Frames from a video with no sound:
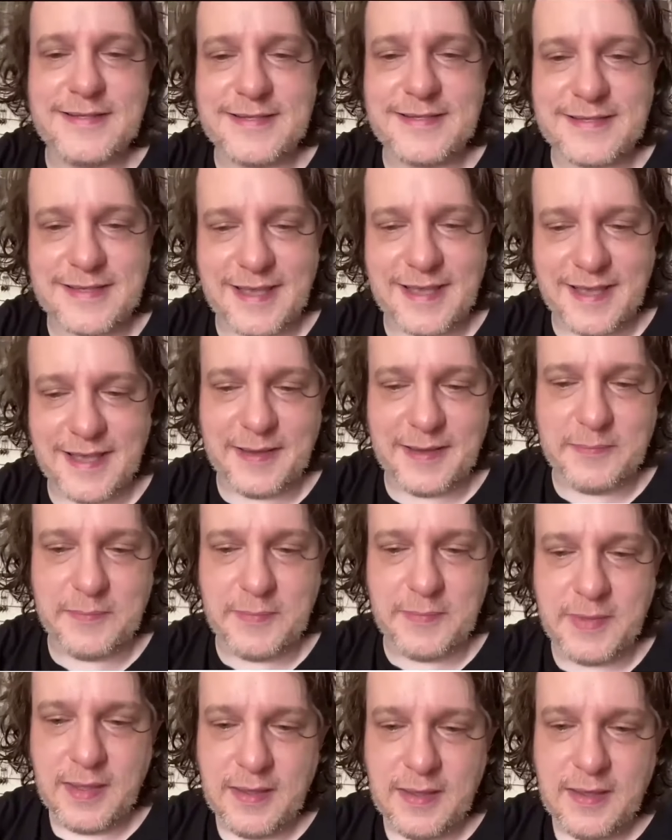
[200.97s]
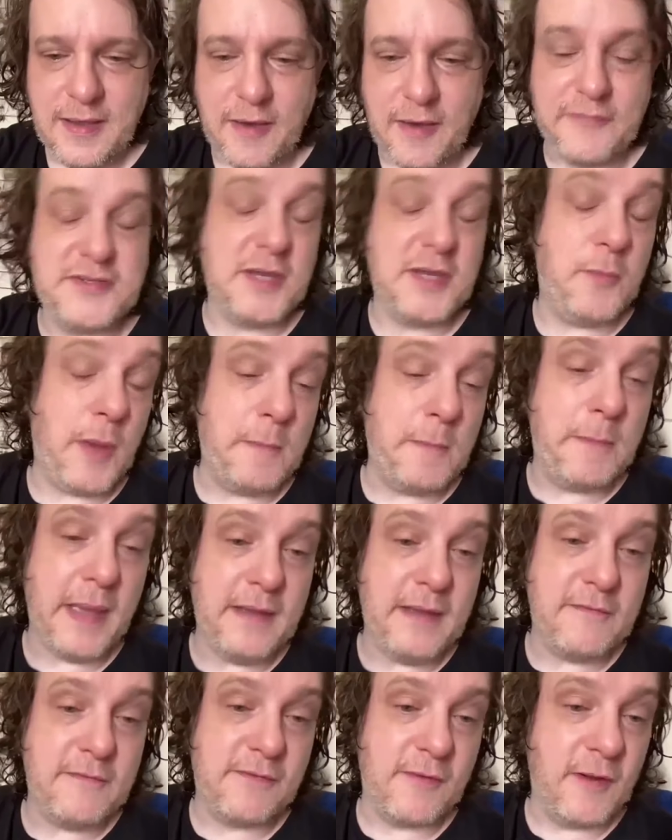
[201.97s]
Um, obviously, have... when Pink
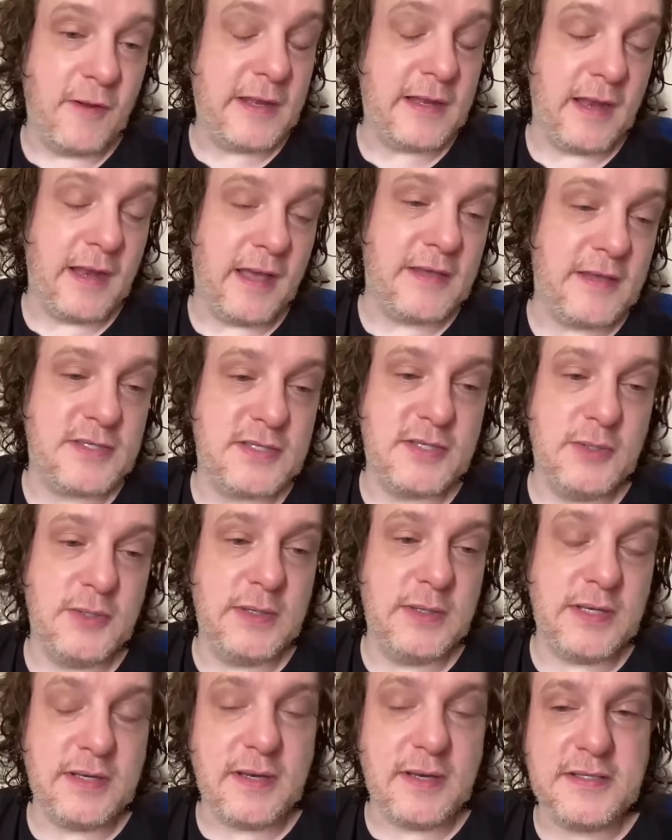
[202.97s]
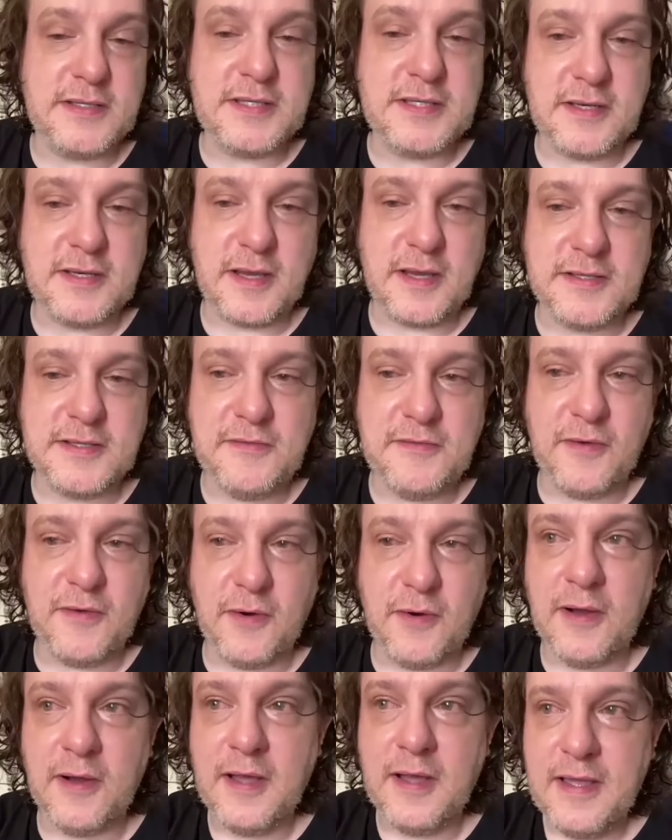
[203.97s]
last toured in 1994,
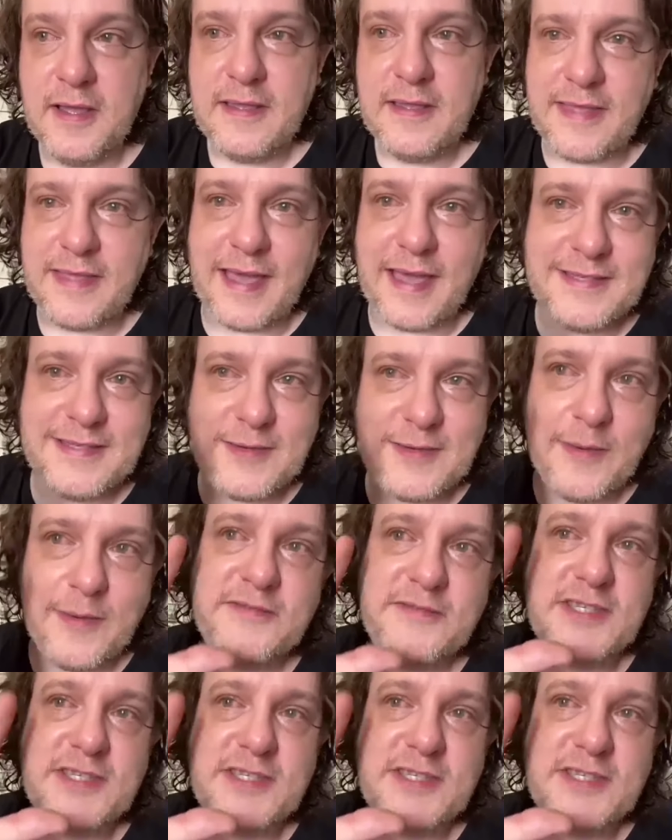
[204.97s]
they had to have ten